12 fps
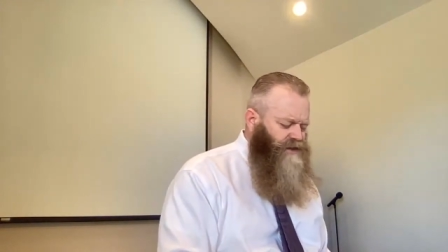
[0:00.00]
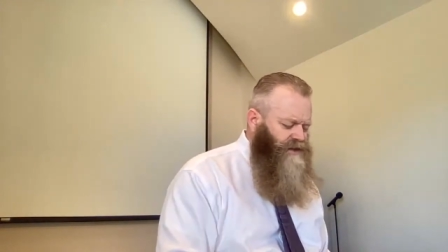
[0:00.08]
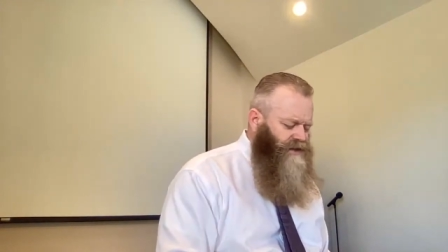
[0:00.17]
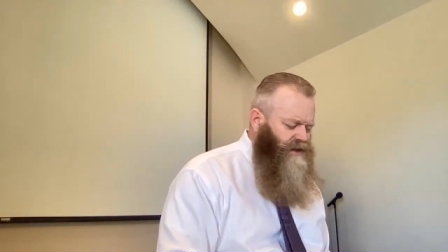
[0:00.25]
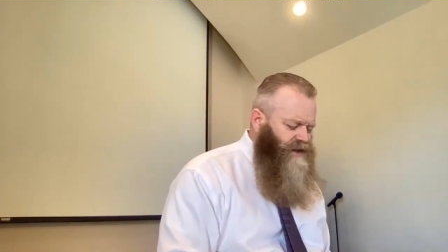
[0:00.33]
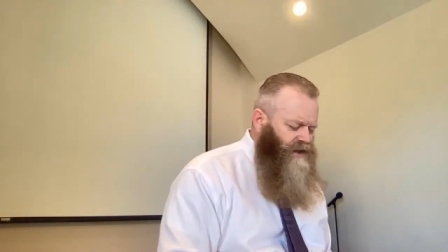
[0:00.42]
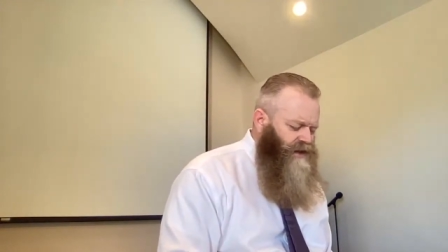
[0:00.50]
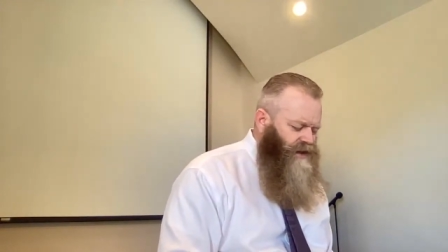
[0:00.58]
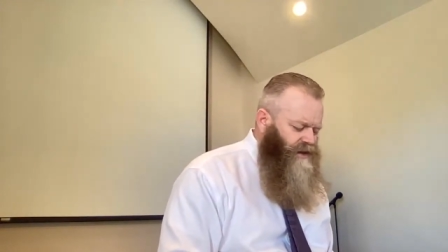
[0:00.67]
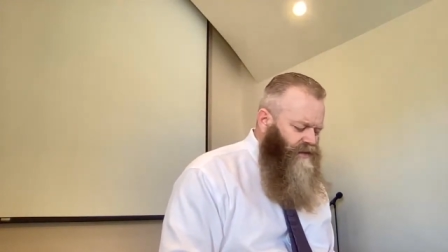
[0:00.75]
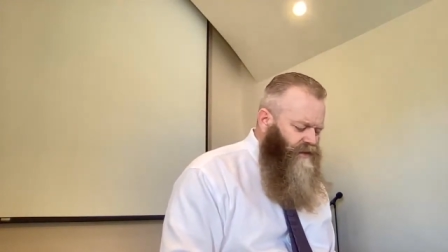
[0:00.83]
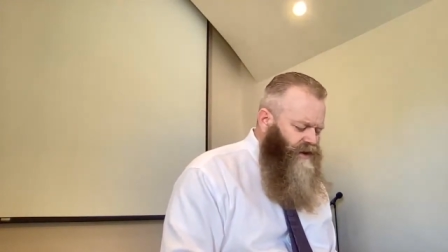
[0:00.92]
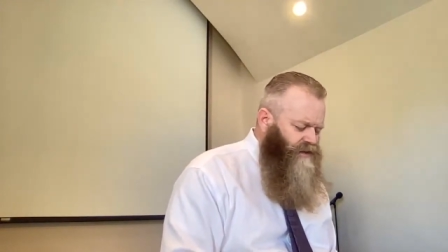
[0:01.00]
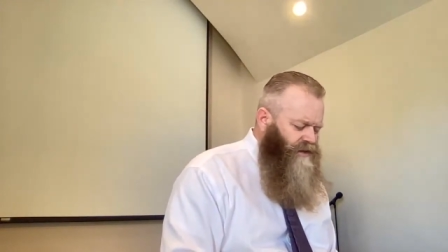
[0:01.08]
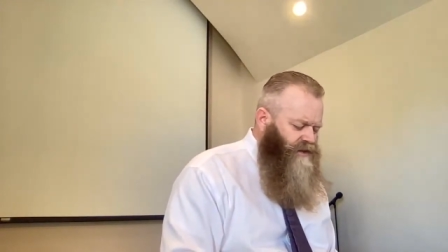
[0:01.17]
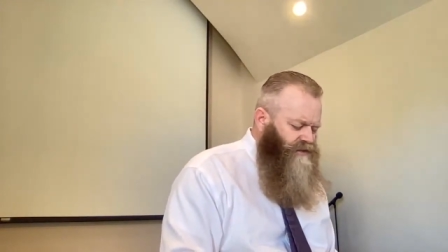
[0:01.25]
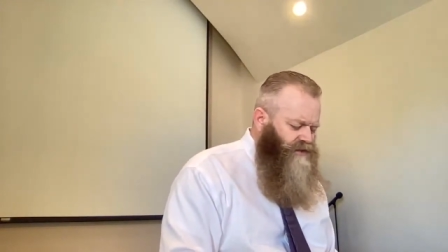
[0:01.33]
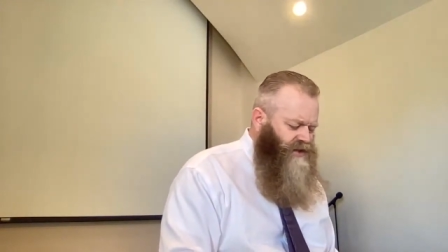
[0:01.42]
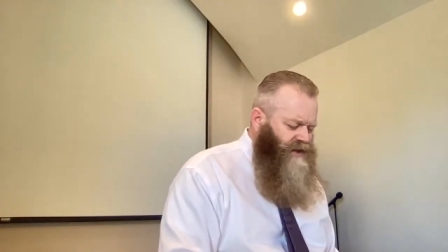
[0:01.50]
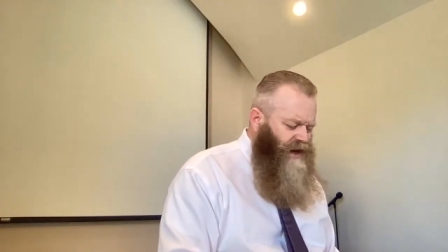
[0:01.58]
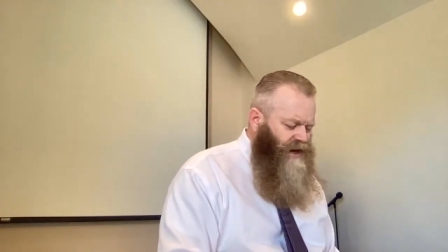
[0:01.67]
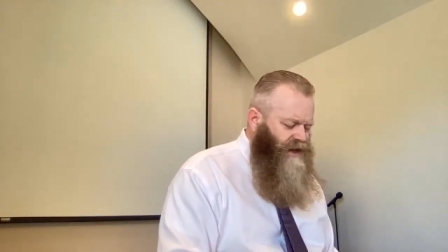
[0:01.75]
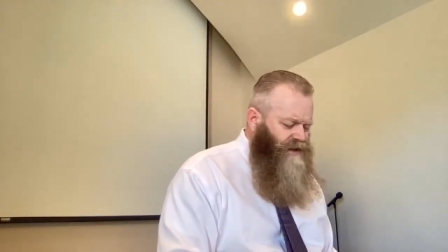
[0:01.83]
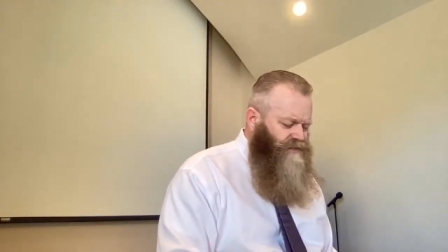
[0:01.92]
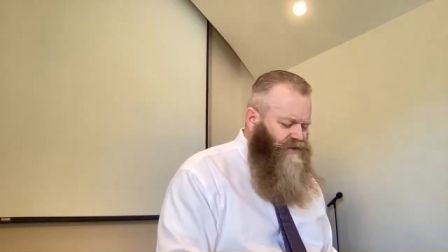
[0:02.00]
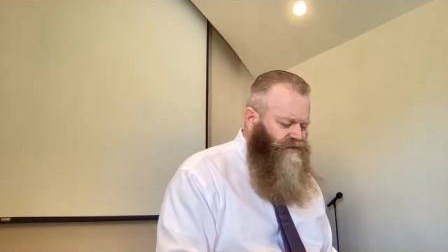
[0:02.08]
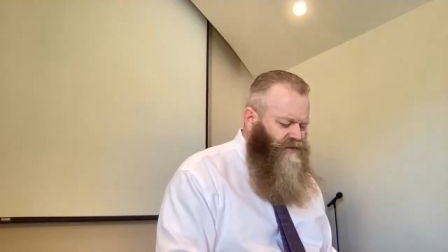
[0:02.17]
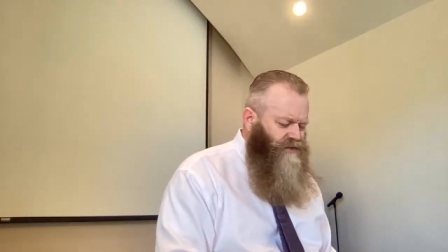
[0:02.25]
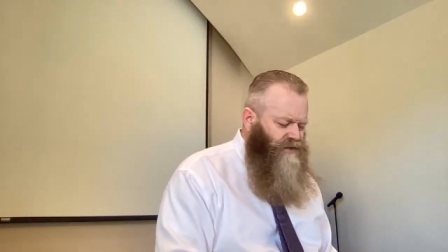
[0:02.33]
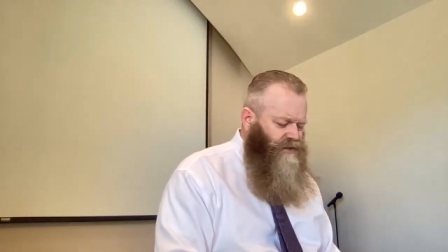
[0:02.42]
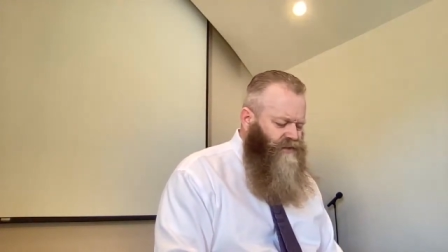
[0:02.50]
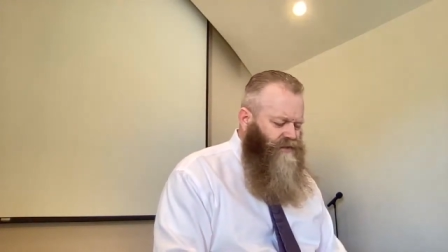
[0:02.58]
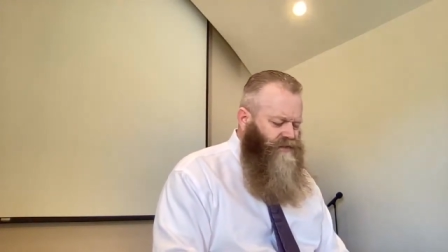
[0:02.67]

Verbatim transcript: us a greater understanding of the truths we